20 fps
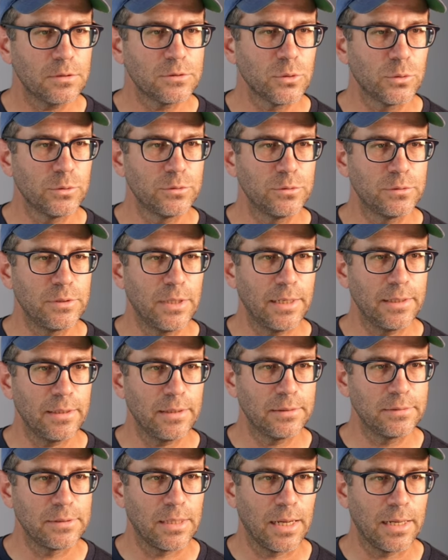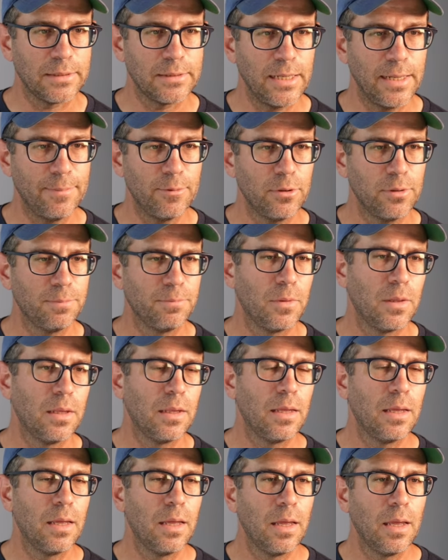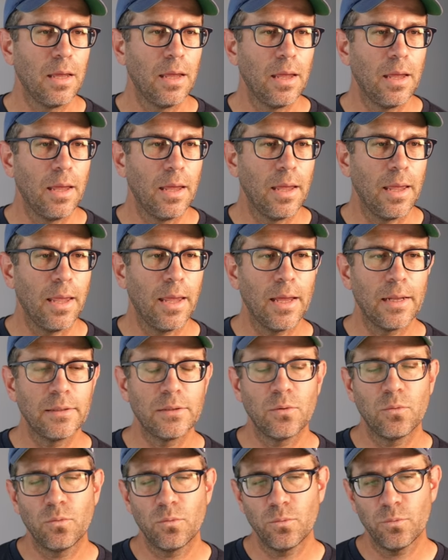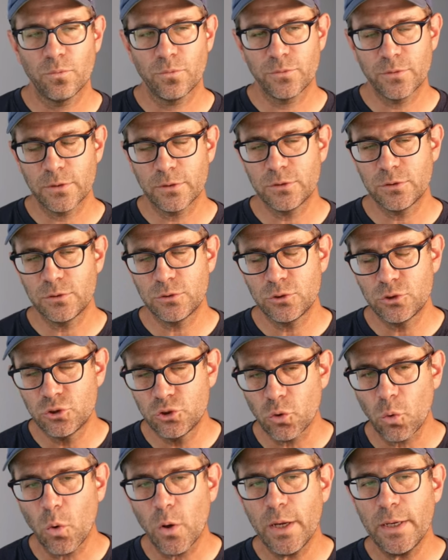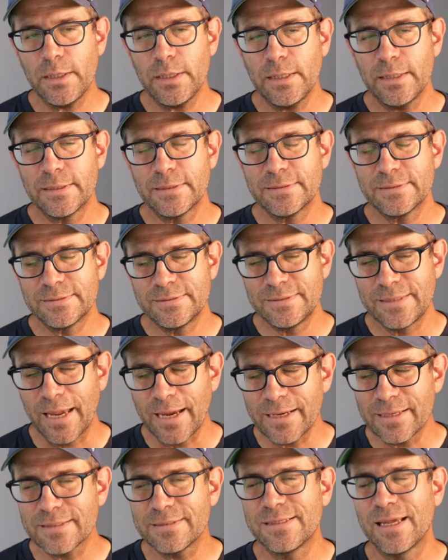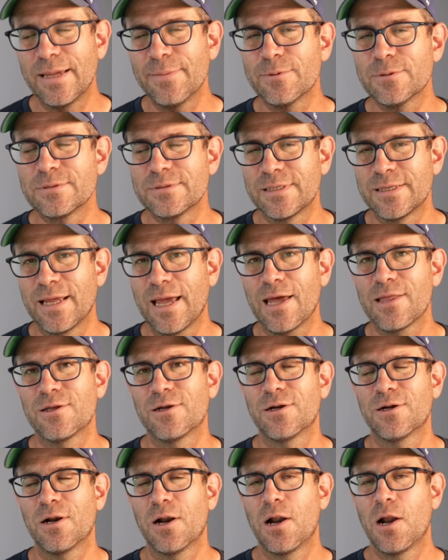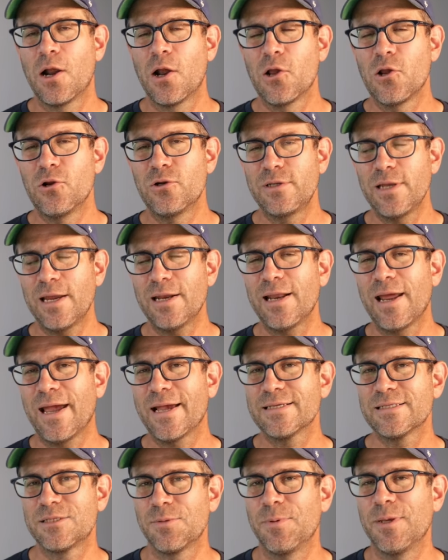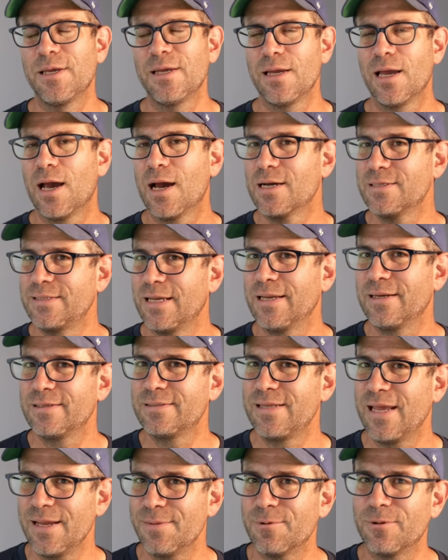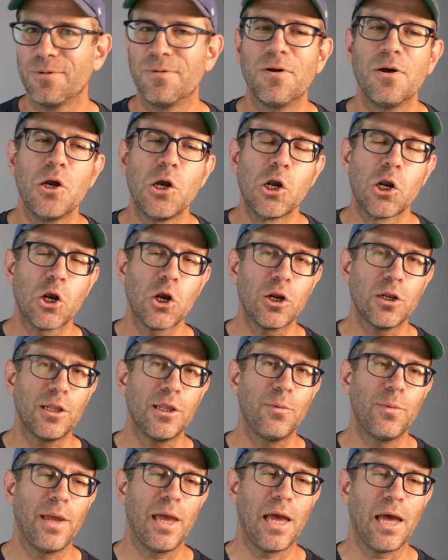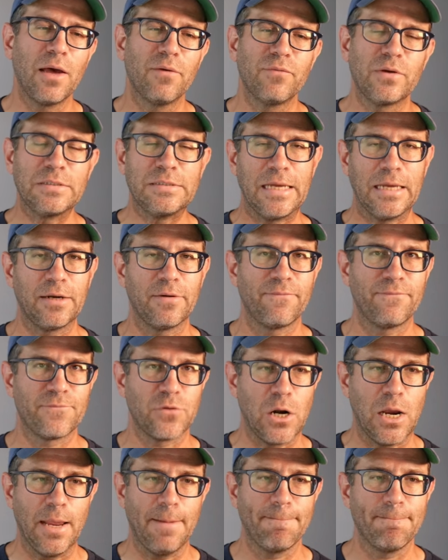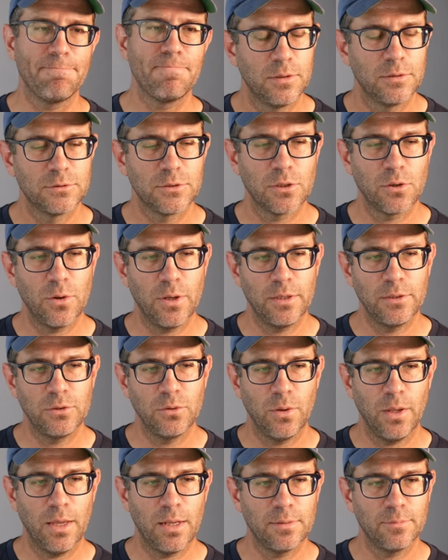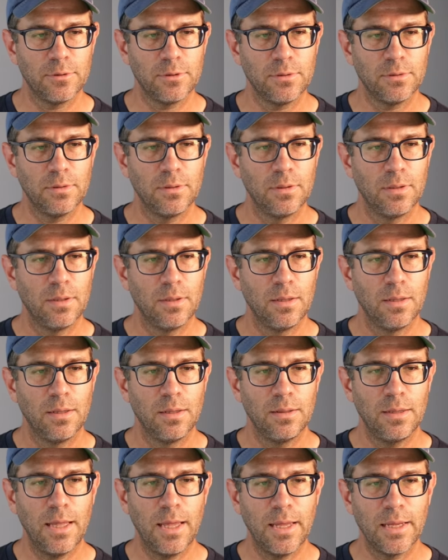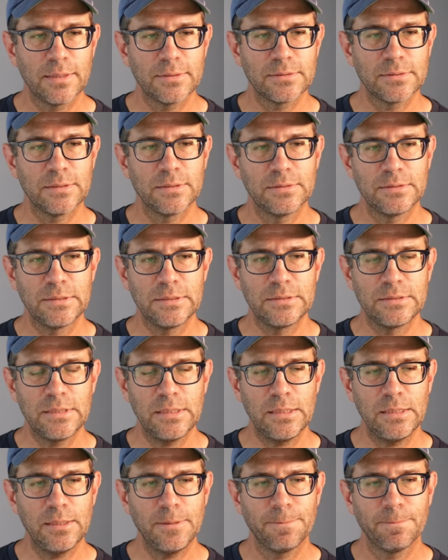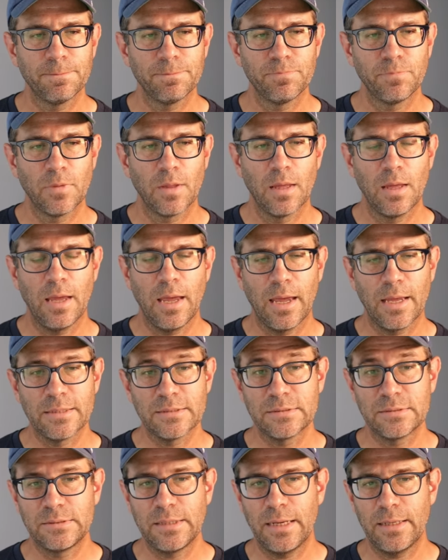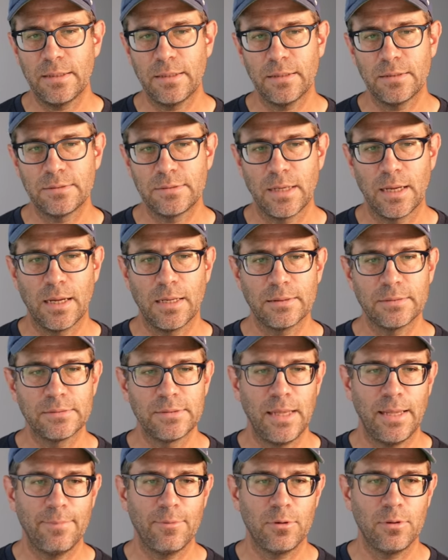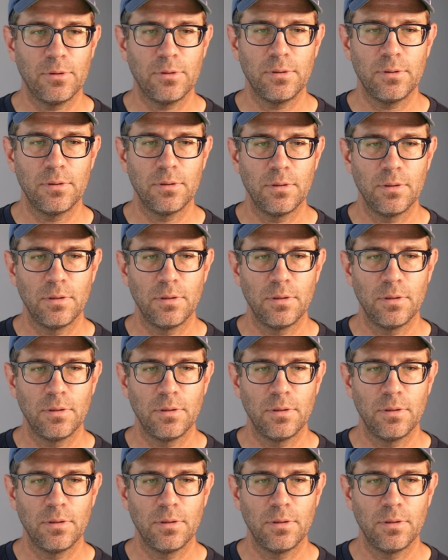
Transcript: So we'll do data.table. And to join data tables together, your data has to be a data table. Currently, we have a data frame. So I'll go ahead and do animal legs dt as data.table,